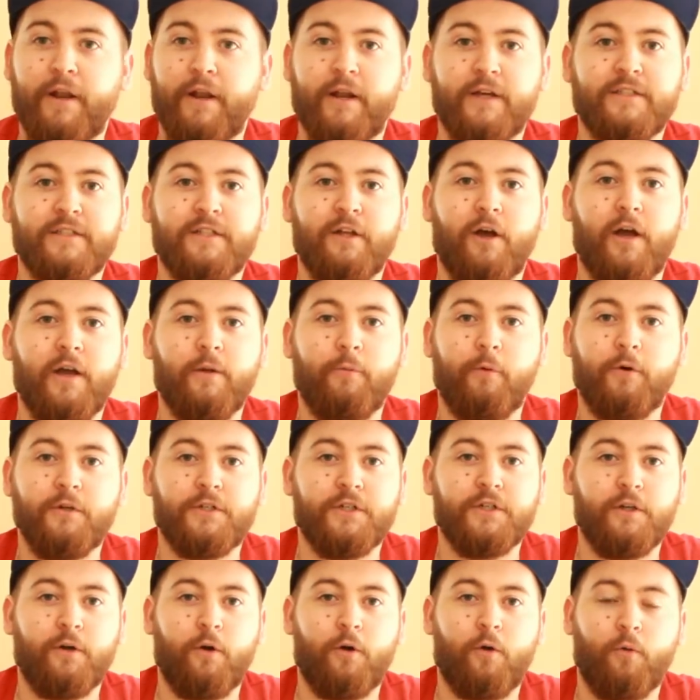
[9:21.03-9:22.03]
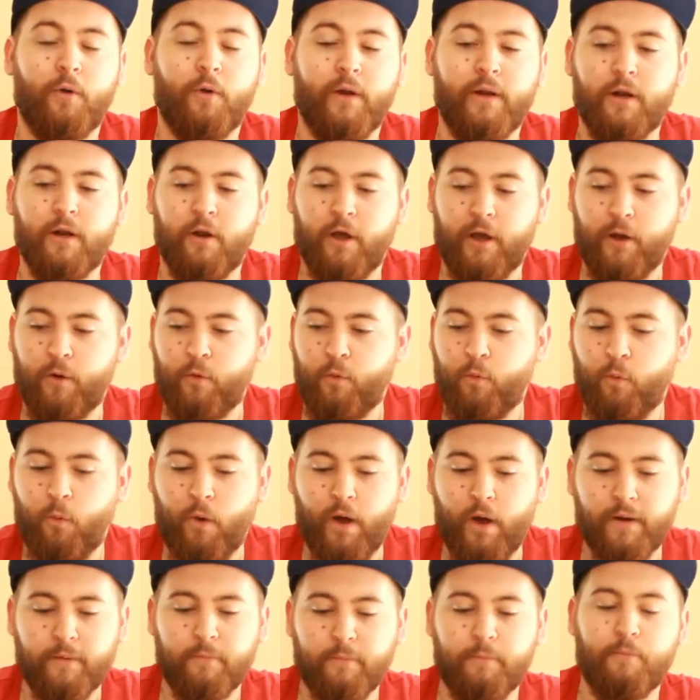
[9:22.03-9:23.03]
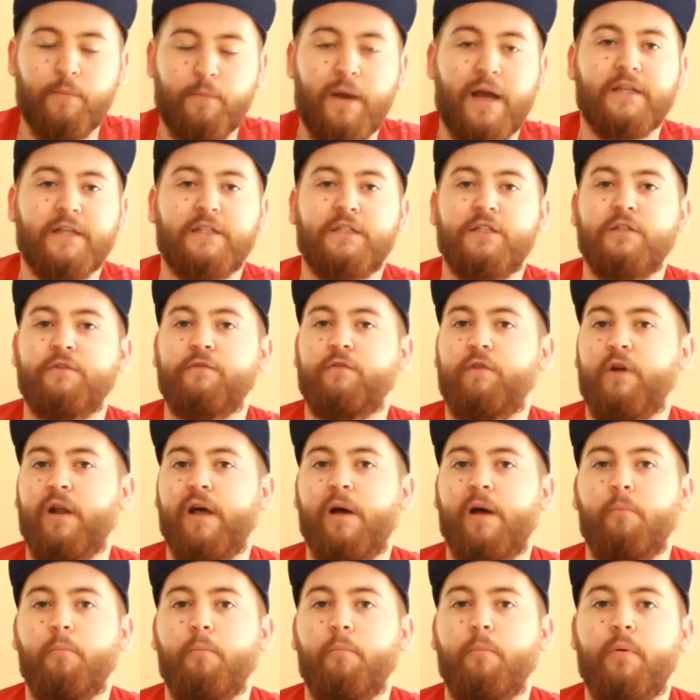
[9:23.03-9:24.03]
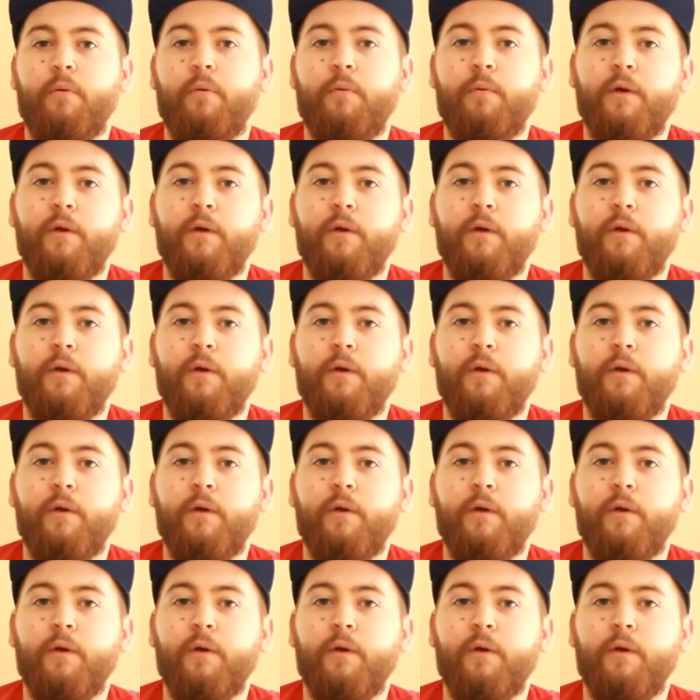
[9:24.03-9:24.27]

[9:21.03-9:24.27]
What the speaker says: I started watching it all in like one massive lump.